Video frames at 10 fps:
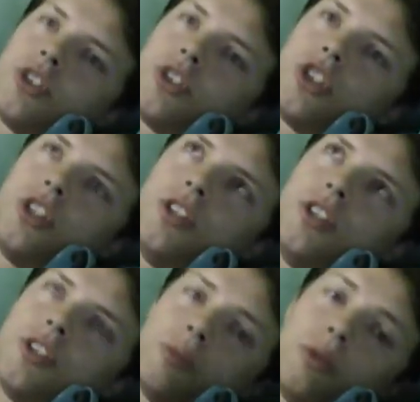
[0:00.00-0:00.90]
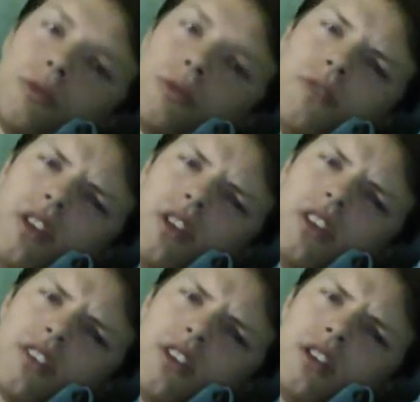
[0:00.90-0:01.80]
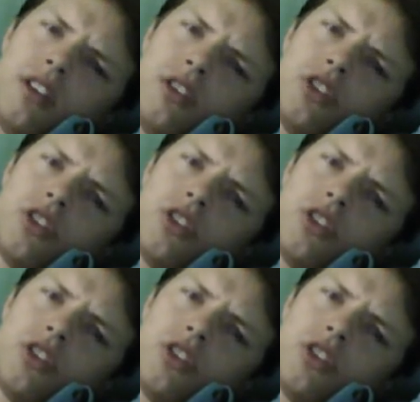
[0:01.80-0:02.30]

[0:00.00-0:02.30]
She spoke fairly decent English.